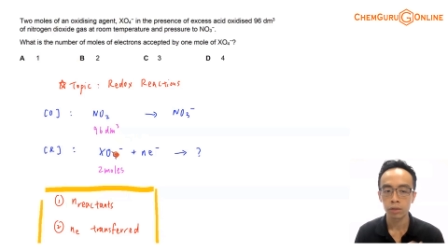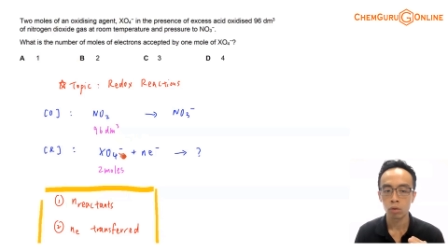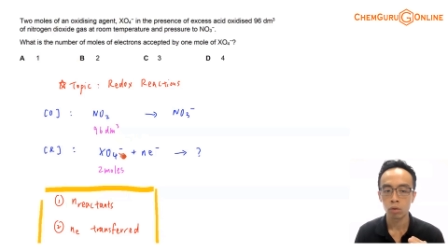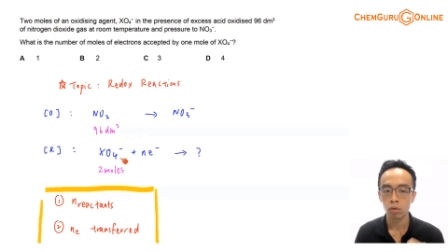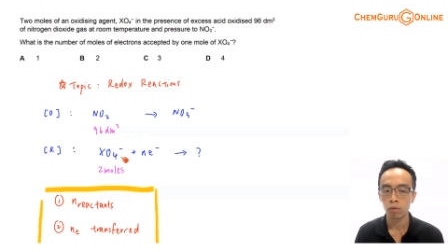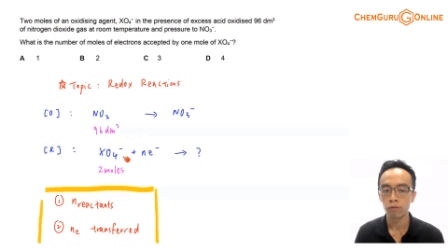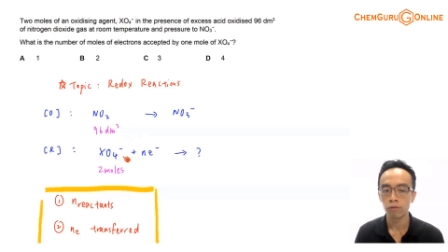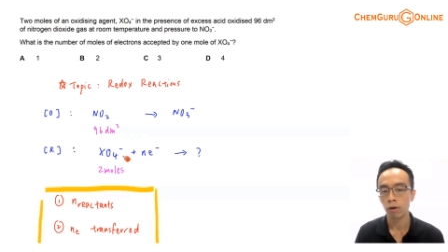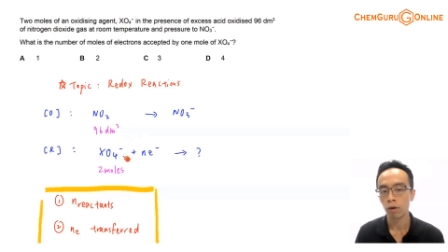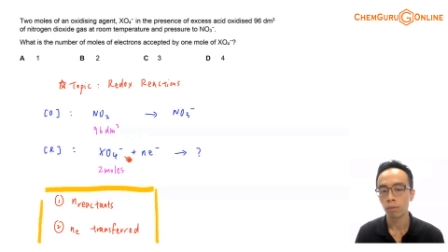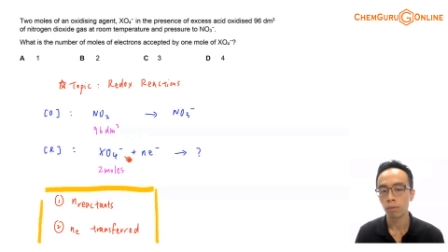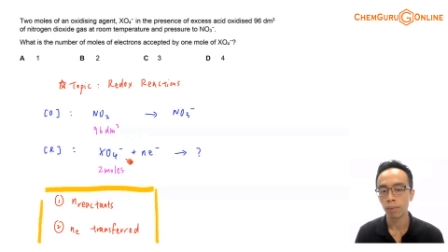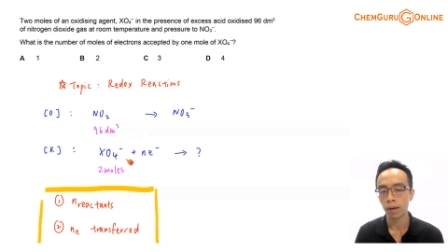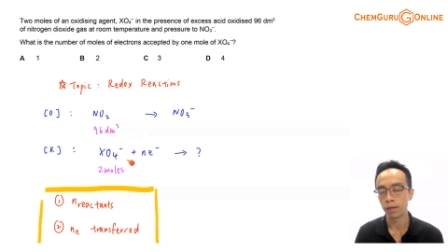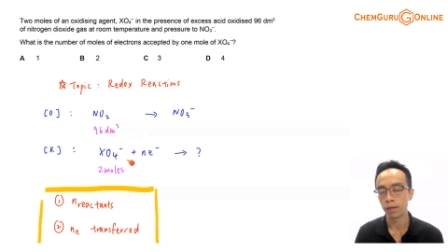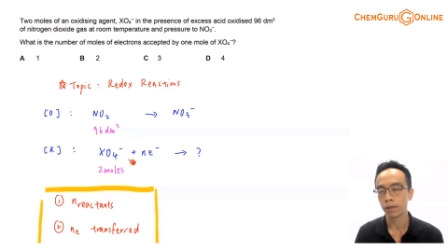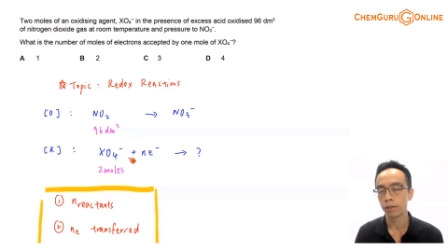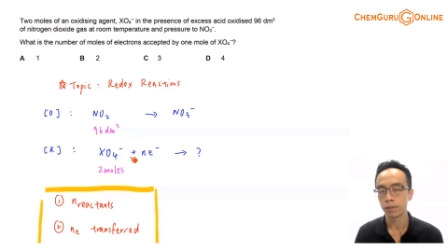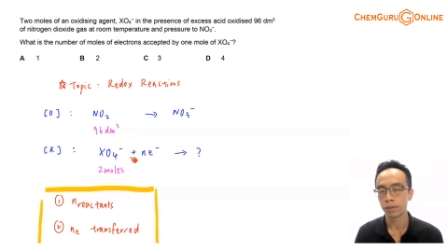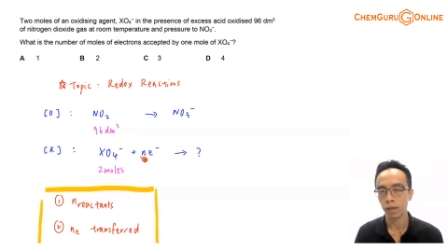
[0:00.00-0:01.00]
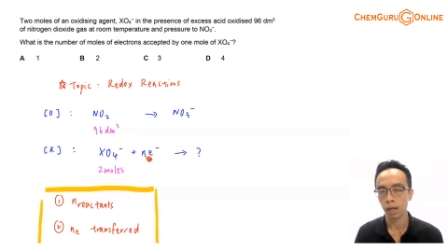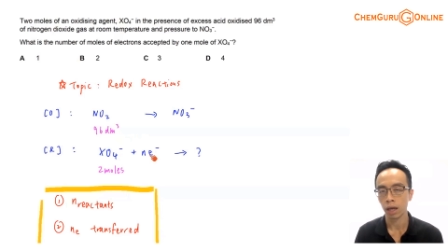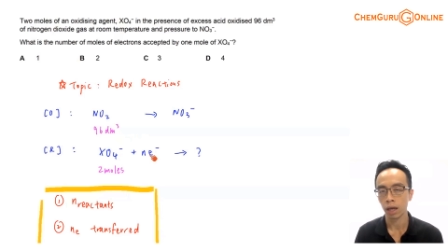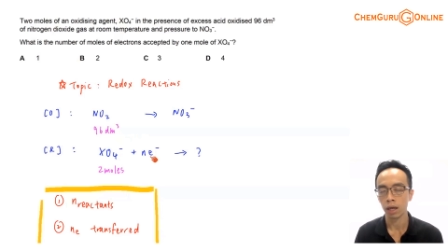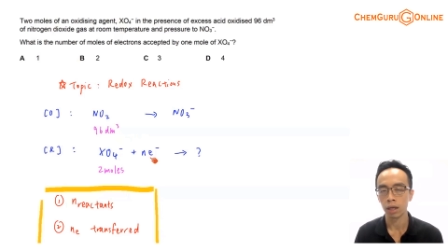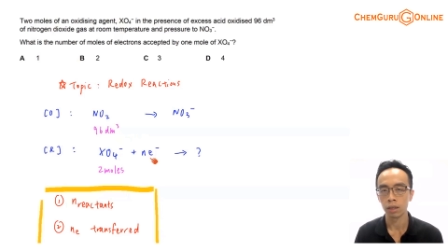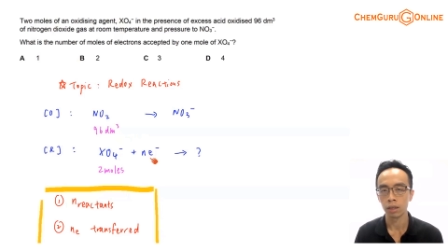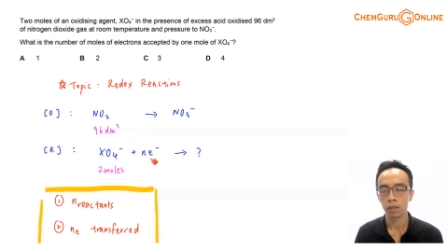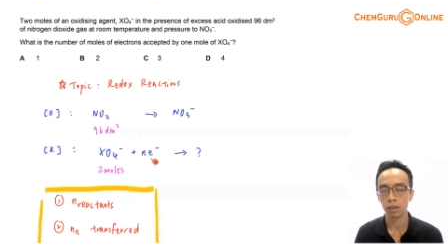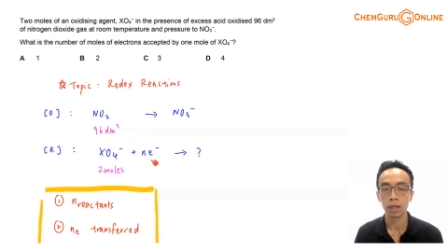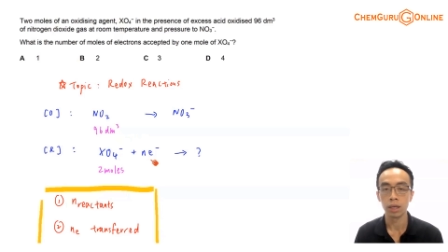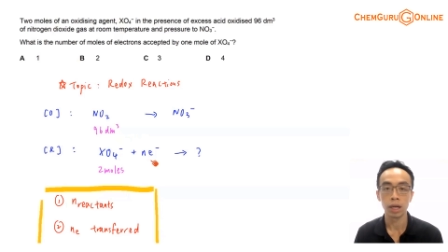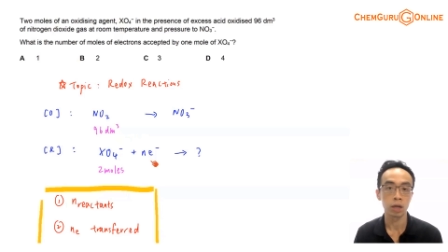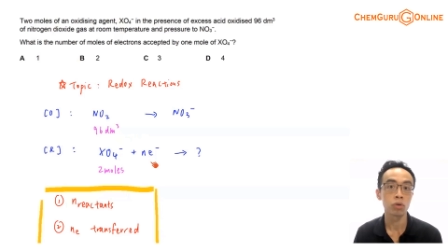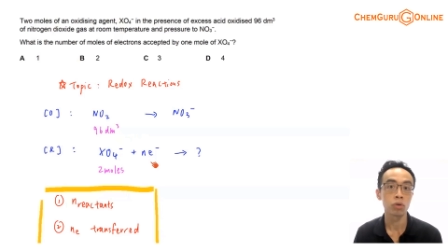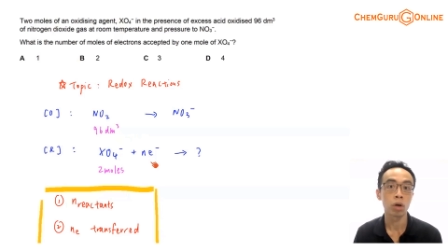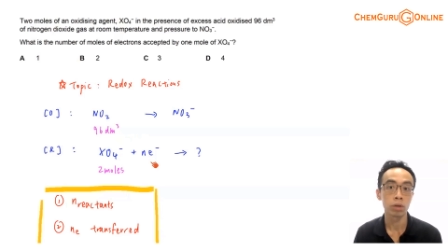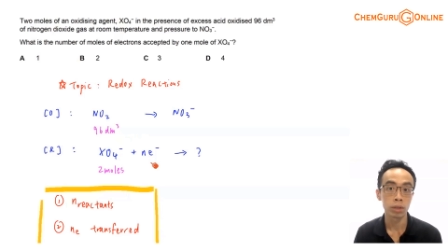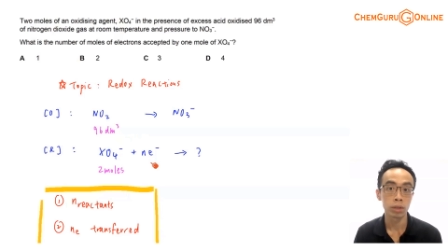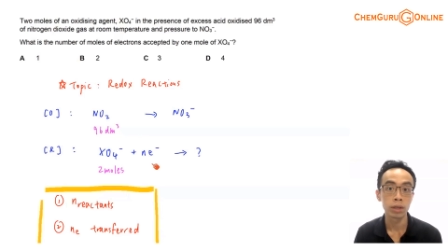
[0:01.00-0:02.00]
XO4- and
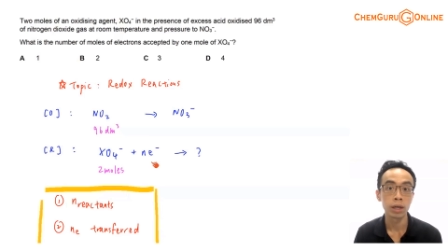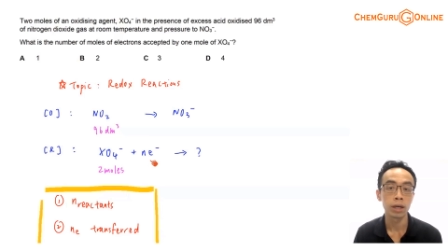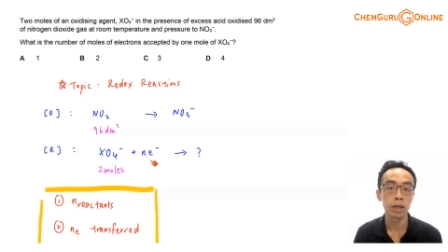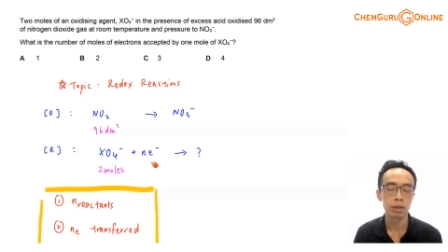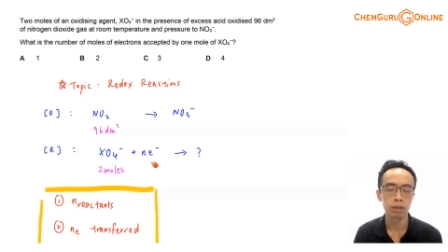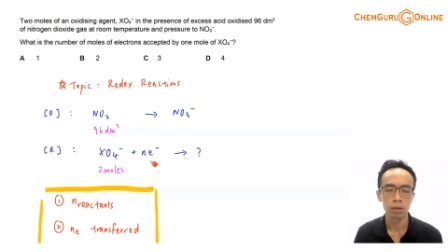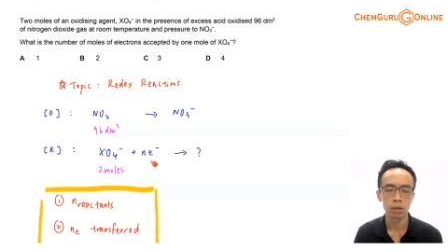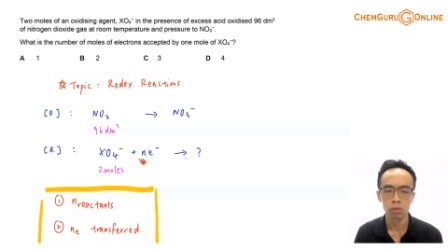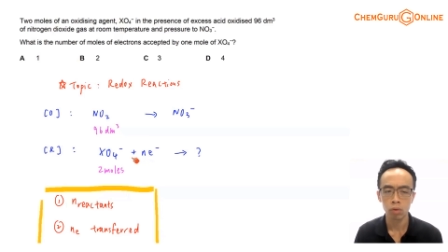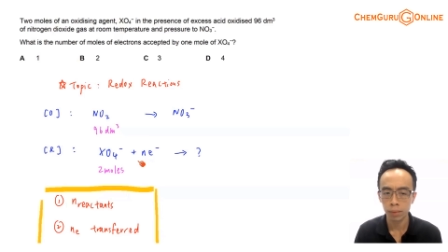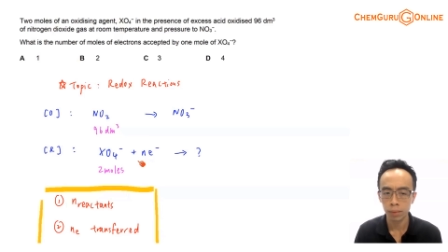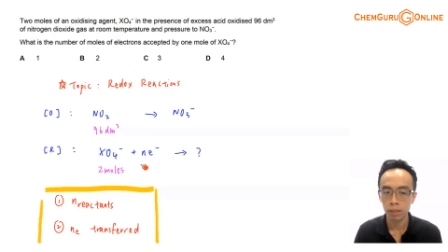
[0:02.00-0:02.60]
electron gain.